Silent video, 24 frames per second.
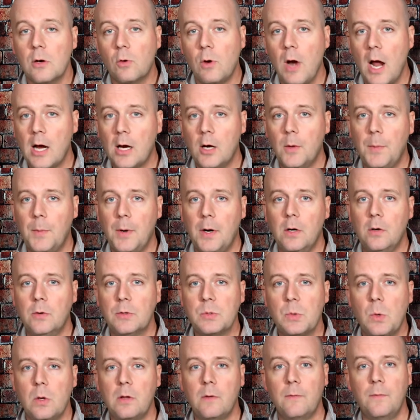Cracker Barrel
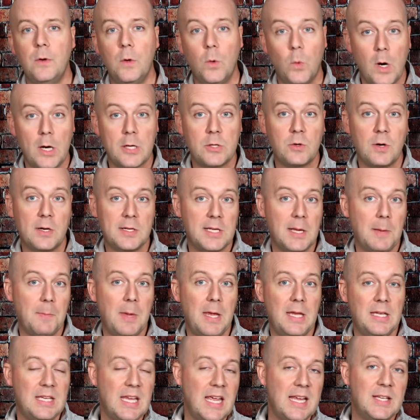is one of the few restaurants that
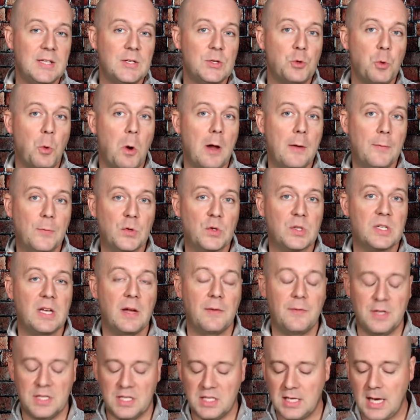maintains
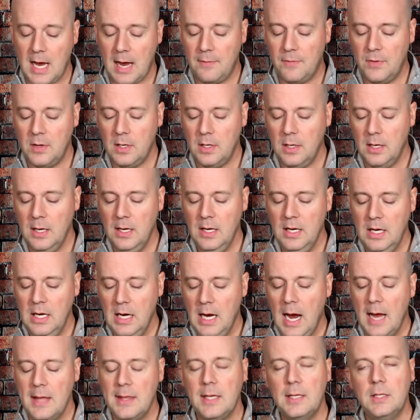24-7 staffing,
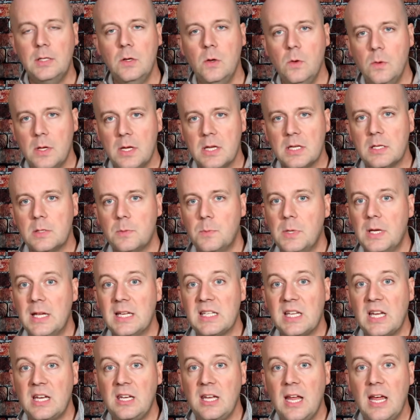and they do this
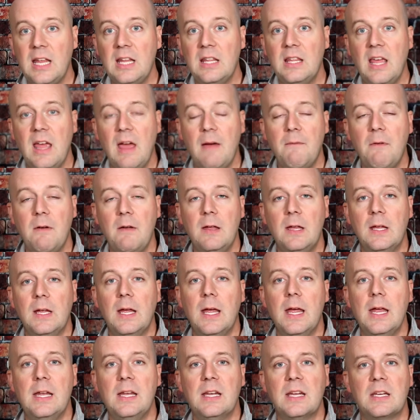because at night they have a,
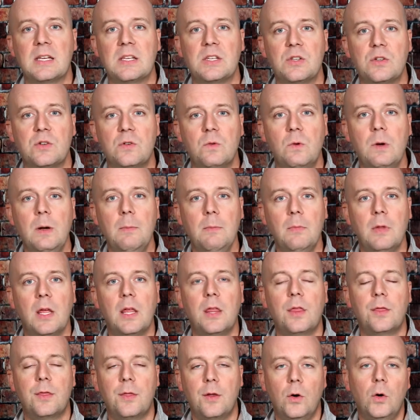an extremely
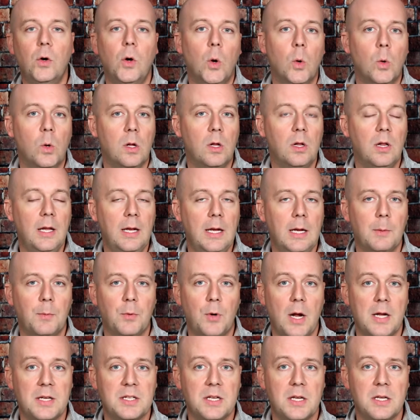thorough cleaning
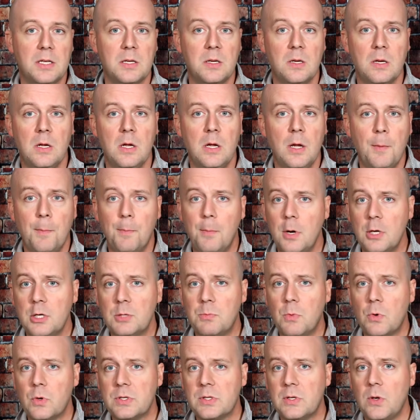process,
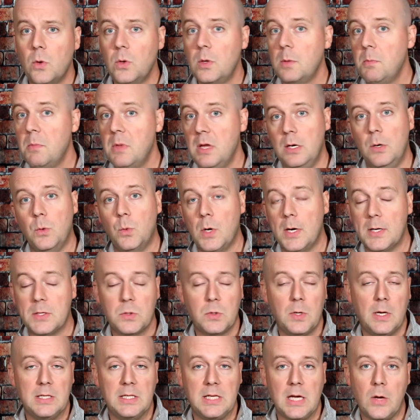much more so than many
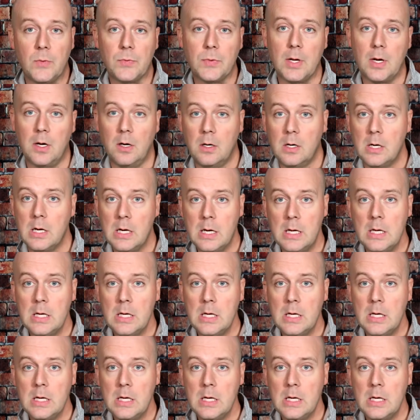restaurants out there.